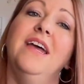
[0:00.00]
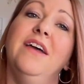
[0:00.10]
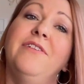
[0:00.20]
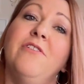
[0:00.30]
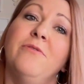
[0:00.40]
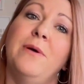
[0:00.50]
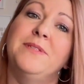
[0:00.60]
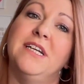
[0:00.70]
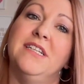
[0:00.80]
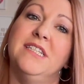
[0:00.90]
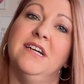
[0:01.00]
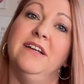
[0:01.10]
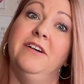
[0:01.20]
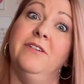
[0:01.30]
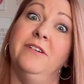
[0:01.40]
if you're a website
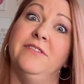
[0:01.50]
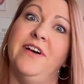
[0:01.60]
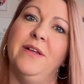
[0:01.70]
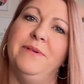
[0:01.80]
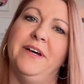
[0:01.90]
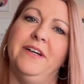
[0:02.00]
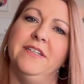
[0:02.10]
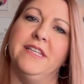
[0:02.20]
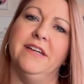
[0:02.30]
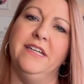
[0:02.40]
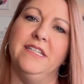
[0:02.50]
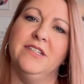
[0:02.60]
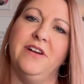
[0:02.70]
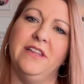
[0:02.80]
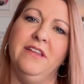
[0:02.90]
designer or developer who's looking to
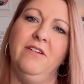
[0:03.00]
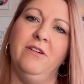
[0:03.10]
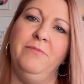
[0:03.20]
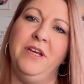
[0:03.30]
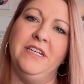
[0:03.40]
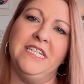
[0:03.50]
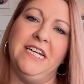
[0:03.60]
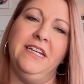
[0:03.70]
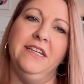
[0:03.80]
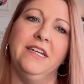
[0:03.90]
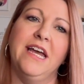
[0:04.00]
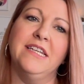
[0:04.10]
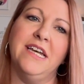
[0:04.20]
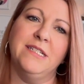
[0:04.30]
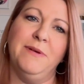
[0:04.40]
strengthen your community,
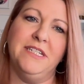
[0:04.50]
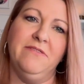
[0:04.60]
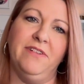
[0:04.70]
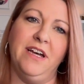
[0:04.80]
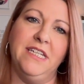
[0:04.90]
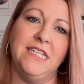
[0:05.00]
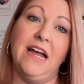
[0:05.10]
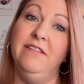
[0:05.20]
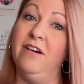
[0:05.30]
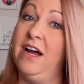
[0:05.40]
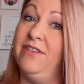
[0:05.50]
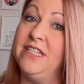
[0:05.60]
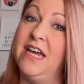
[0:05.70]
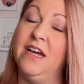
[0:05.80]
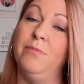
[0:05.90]
get expert advice, and not have it
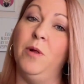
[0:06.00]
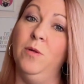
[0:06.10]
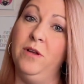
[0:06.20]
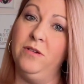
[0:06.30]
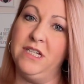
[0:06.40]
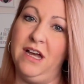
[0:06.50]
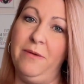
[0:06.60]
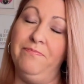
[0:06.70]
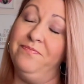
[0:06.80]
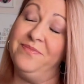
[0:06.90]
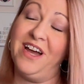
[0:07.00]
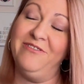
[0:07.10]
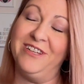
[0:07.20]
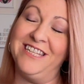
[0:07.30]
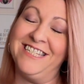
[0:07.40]
take up all your time, I've
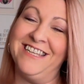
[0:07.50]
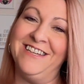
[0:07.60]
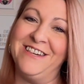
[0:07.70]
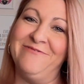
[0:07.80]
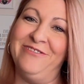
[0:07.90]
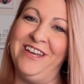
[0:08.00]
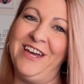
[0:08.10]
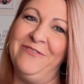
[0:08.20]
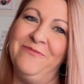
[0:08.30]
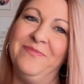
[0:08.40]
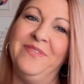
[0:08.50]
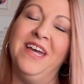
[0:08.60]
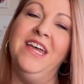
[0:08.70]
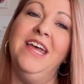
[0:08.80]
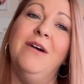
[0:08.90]
got the solution for you.
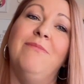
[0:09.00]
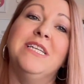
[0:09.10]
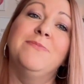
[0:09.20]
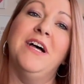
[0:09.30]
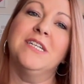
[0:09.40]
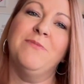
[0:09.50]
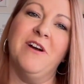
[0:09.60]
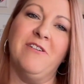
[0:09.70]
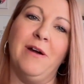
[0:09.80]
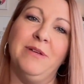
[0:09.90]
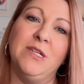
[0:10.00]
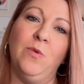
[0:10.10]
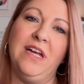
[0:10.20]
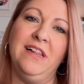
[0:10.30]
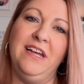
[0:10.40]
My Sparks program is a
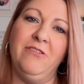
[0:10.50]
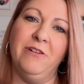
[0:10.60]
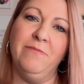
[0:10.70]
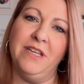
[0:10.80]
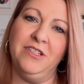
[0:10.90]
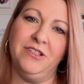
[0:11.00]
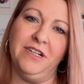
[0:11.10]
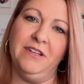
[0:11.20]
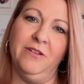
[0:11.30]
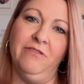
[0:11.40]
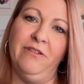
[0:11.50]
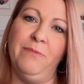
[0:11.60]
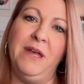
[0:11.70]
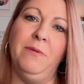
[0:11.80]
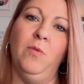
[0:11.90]
weekly group mentoring call for
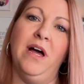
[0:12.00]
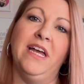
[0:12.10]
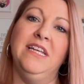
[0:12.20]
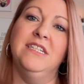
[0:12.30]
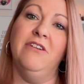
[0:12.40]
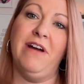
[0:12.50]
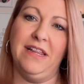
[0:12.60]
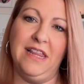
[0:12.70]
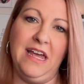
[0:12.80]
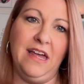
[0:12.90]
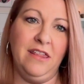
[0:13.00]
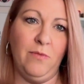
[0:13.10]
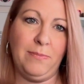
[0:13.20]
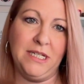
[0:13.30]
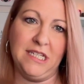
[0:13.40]
people working directly in the
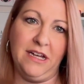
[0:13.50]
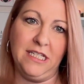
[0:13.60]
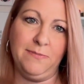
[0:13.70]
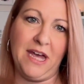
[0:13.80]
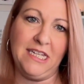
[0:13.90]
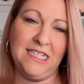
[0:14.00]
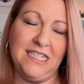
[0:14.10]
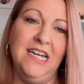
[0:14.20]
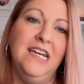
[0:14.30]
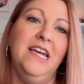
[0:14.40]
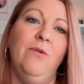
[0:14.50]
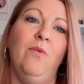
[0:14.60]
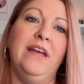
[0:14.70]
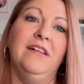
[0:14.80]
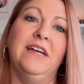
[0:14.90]
web design space,
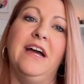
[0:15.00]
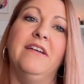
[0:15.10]
where you'll get